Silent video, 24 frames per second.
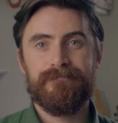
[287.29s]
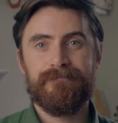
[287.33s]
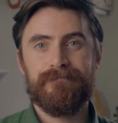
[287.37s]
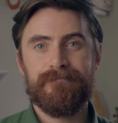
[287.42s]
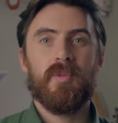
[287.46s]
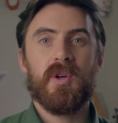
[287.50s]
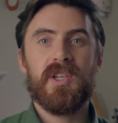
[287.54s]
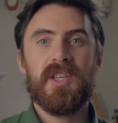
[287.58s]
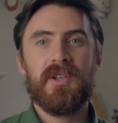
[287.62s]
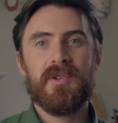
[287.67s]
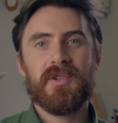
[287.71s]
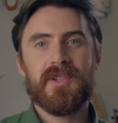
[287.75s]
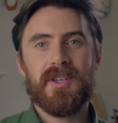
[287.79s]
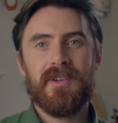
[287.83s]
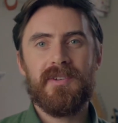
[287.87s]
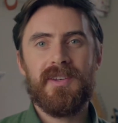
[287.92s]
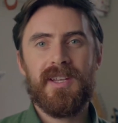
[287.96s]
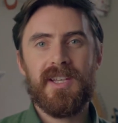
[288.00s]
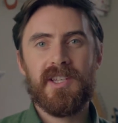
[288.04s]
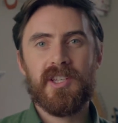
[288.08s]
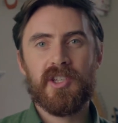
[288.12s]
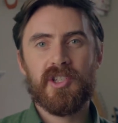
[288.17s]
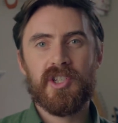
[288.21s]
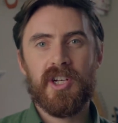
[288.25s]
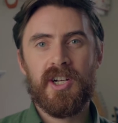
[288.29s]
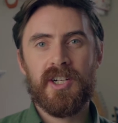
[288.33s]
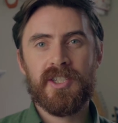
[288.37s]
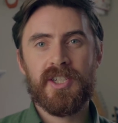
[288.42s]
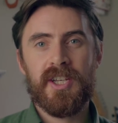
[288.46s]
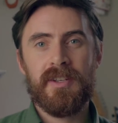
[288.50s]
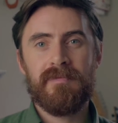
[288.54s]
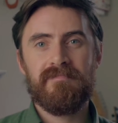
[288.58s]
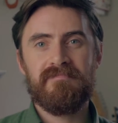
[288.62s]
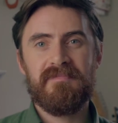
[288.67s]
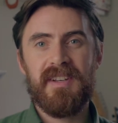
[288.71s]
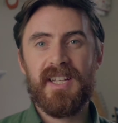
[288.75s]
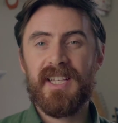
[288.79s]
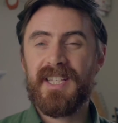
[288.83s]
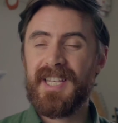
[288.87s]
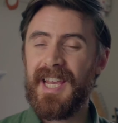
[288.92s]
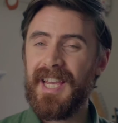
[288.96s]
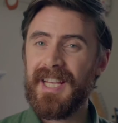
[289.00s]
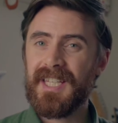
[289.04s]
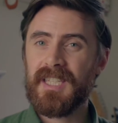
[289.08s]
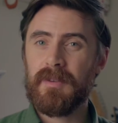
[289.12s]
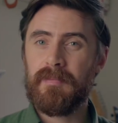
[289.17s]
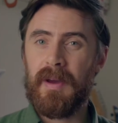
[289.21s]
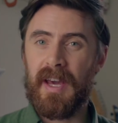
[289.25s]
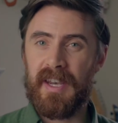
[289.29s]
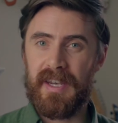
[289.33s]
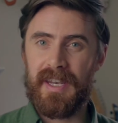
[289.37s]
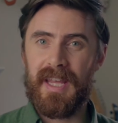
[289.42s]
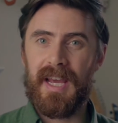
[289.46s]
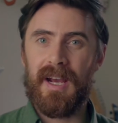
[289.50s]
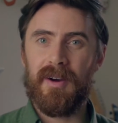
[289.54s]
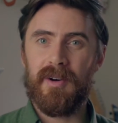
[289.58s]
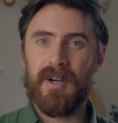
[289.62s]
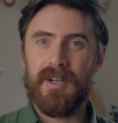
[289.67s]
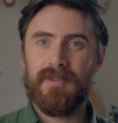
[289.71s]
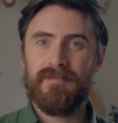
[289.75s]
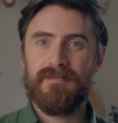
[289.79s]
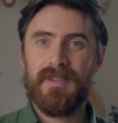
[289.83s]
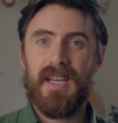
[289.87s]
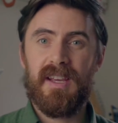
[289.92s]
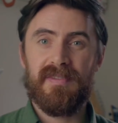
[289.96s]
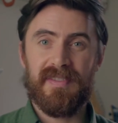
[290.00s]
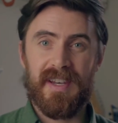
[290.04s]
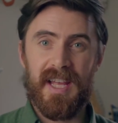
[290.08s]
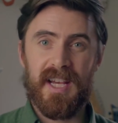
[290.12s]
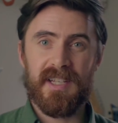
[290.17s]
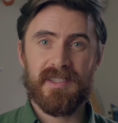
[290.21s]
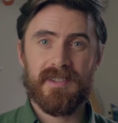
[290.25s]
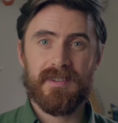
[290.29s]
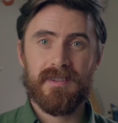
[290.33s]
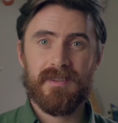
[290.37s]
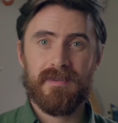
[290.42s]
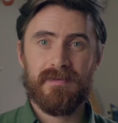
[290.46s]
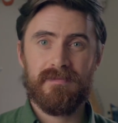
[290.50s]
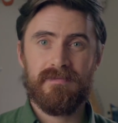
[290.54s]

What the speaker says: When you do need to charge it, it takes about an hour, if less.